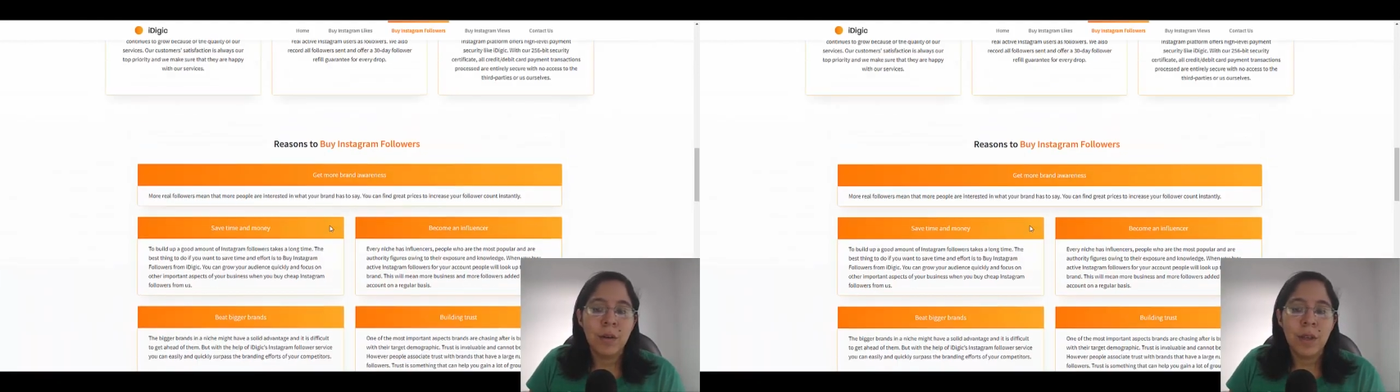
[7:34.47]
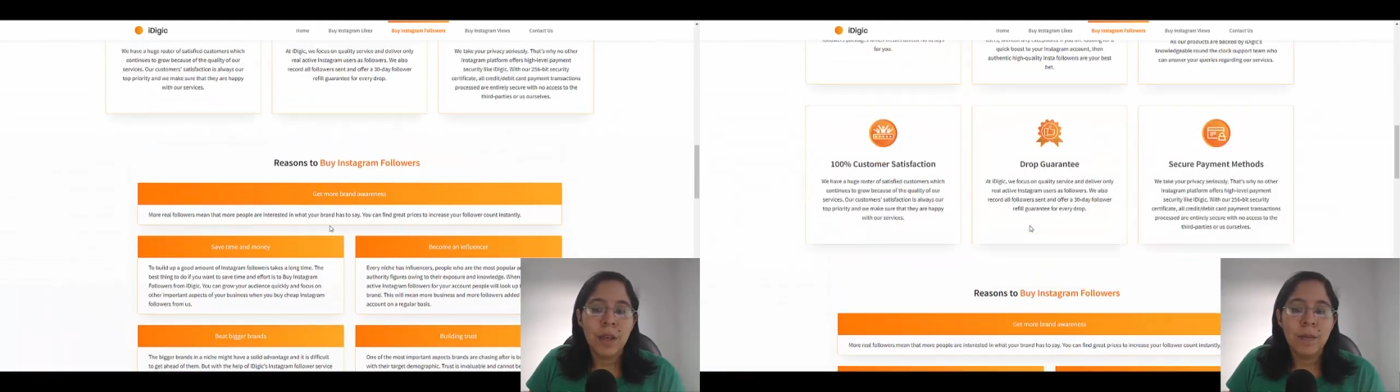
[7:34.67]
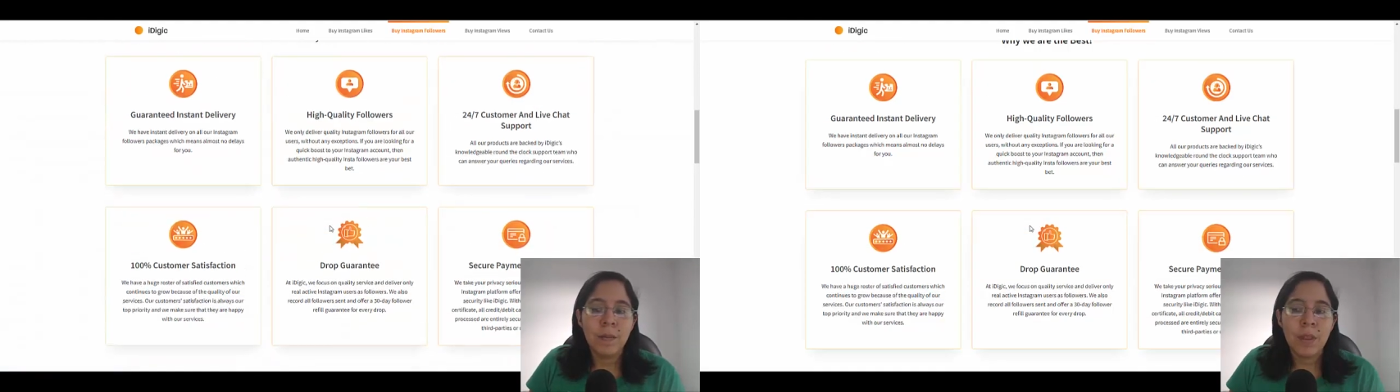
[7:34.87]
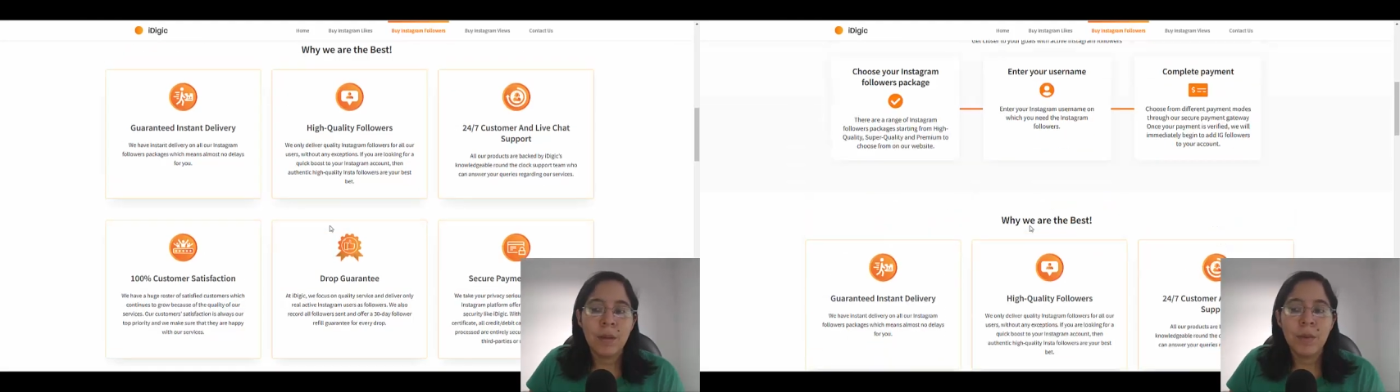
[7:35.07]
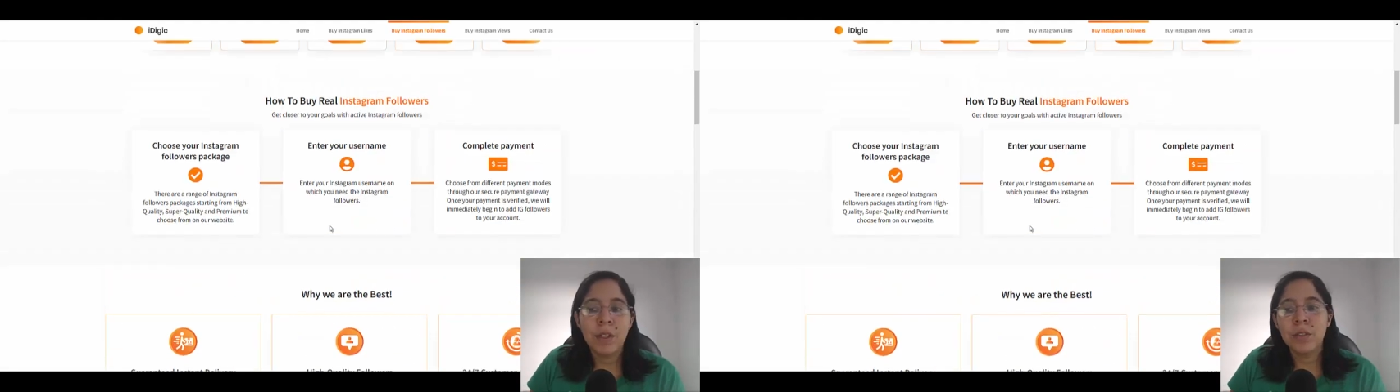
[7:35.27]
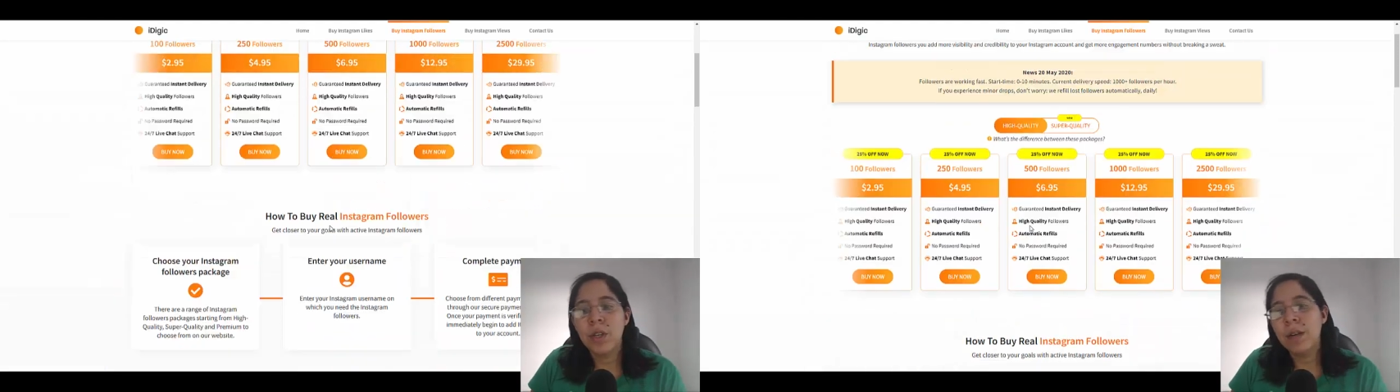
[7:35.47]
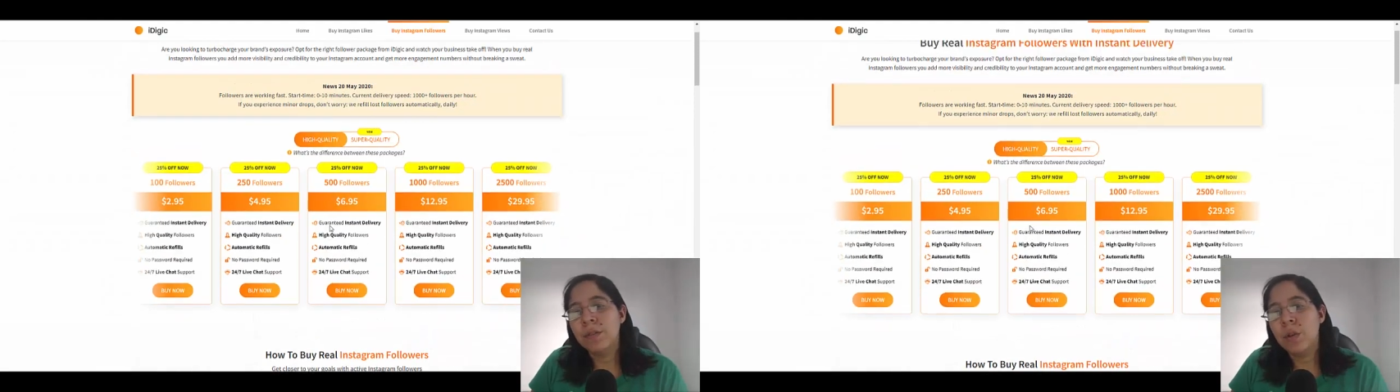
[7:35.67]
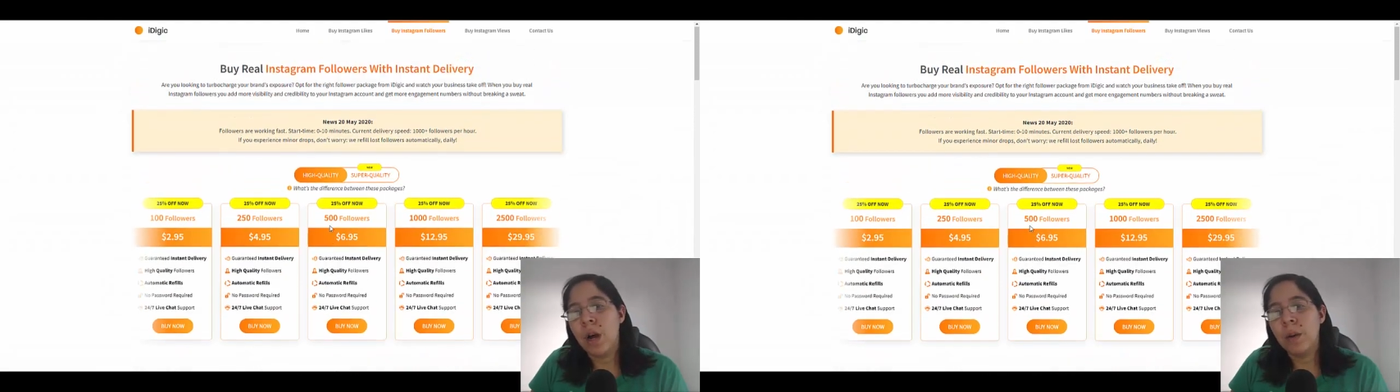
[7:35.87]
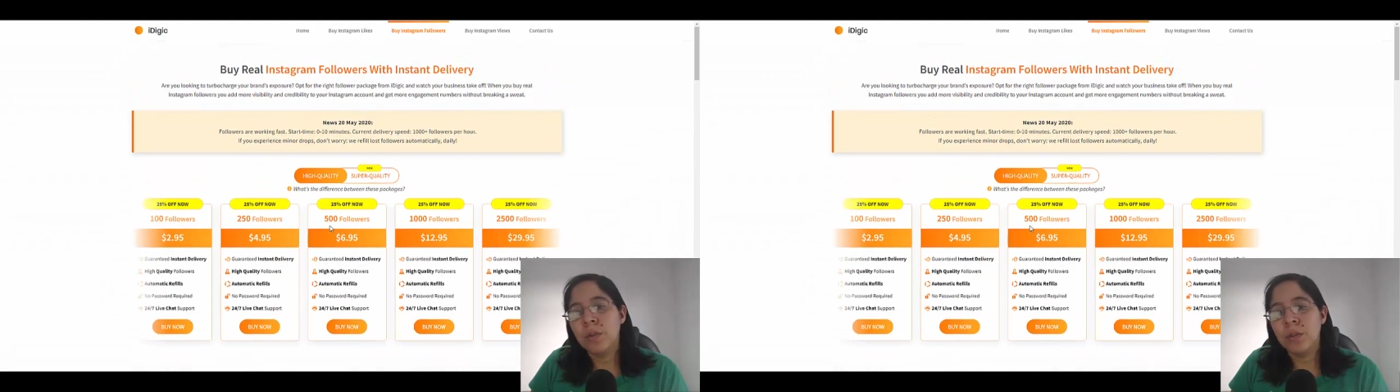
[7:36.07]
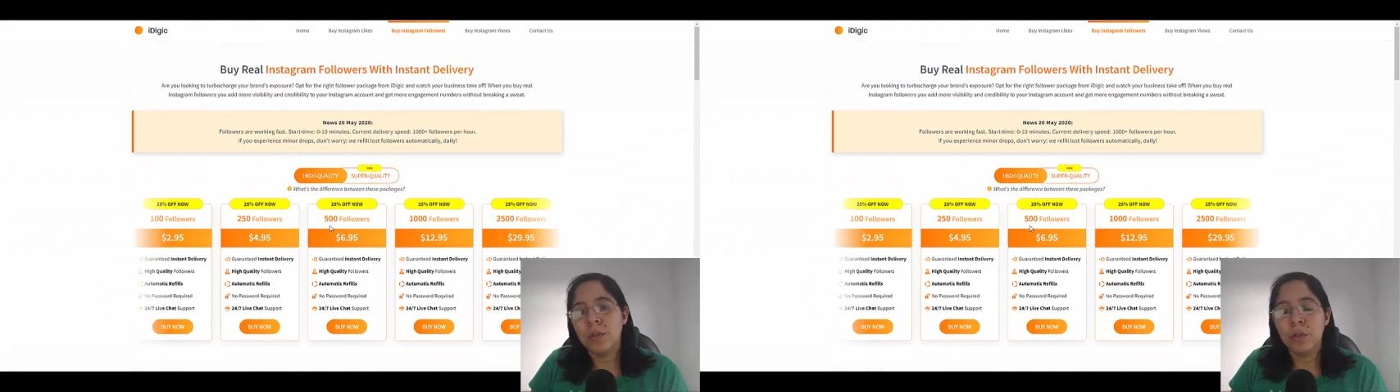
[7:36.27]
Okay, because you have two
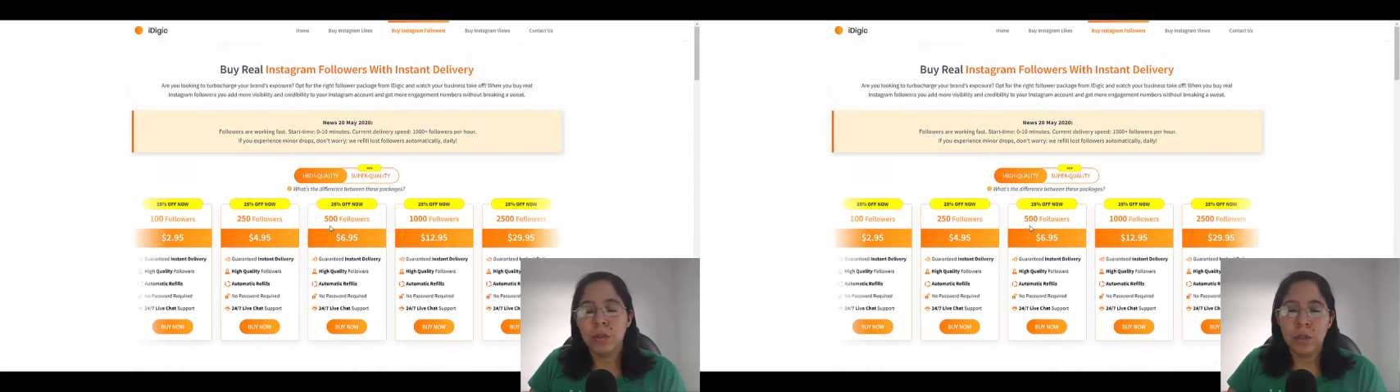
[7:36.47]
options.